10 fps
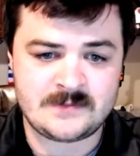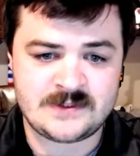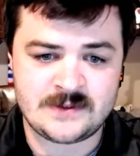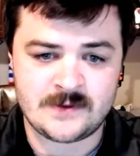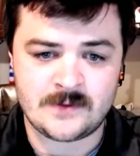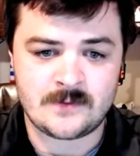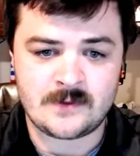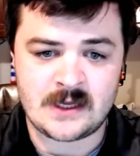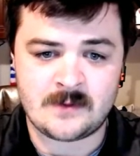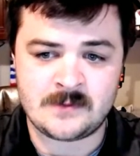to
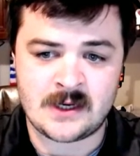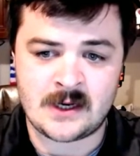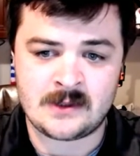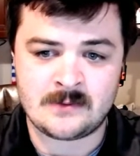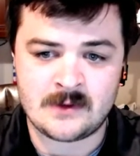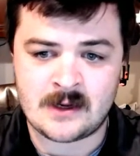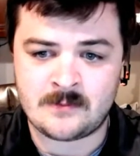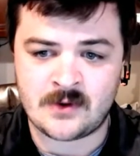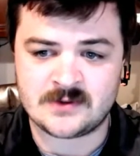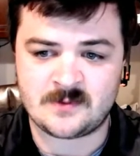get them done.
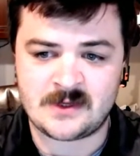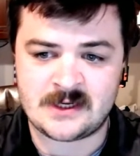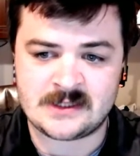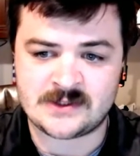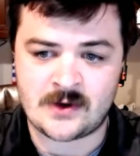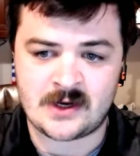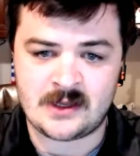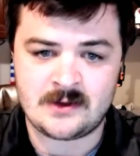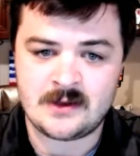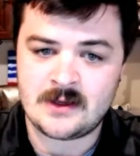Bozeman is
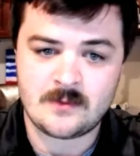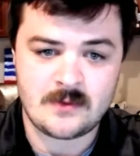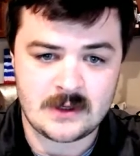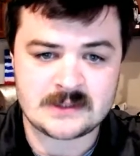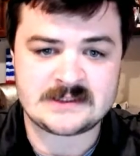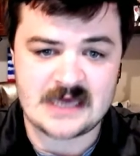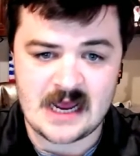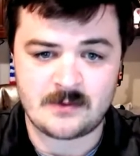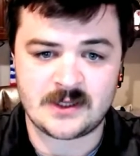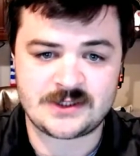already
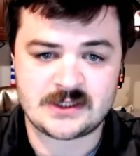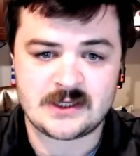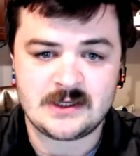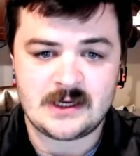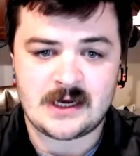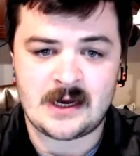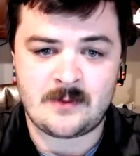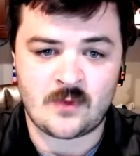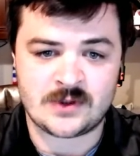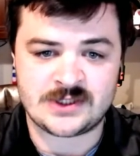established.
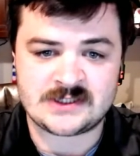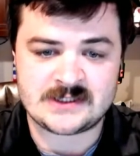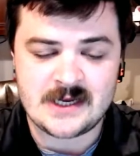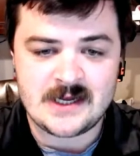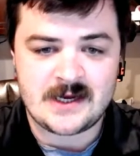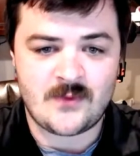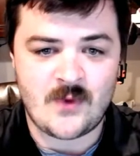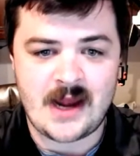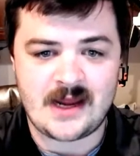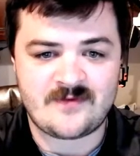We're just
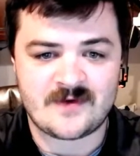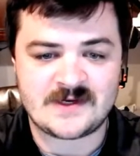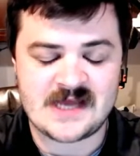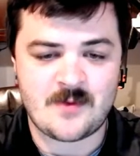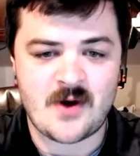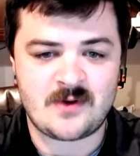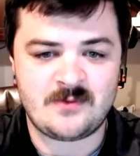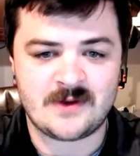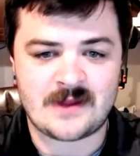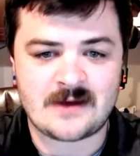waiting for demo and
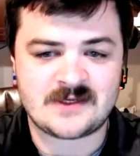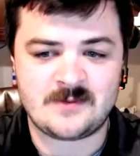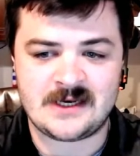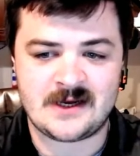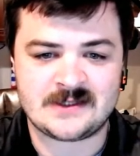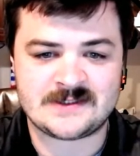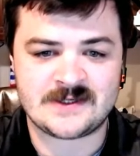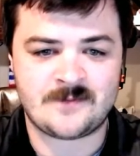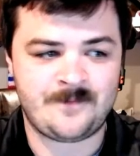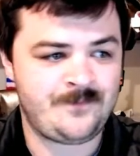build out to be done.
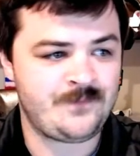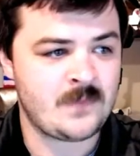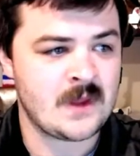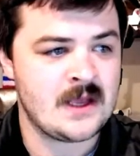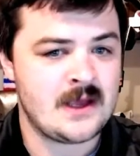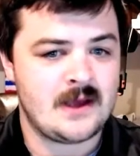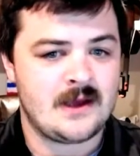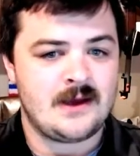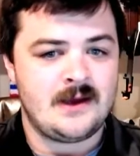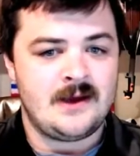So
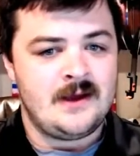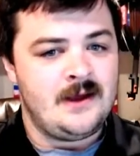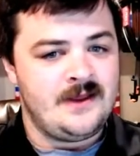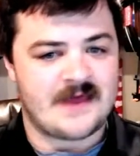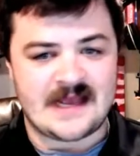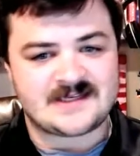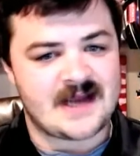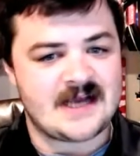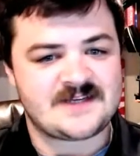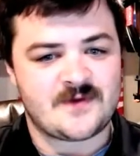thanks
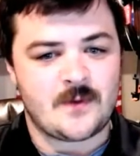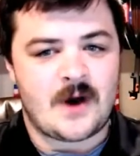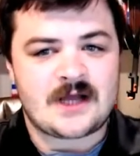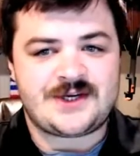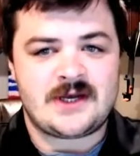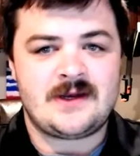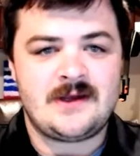guys for watching.